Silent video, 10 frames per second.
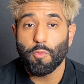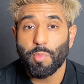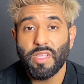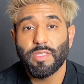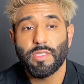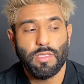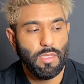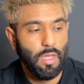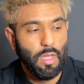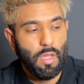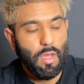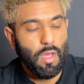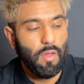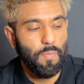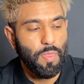pieces.
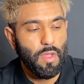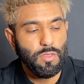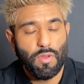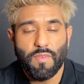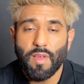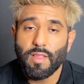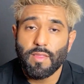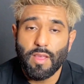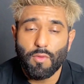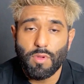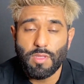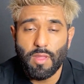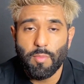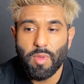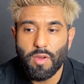So I find that works a
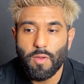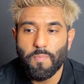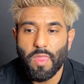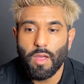lot better.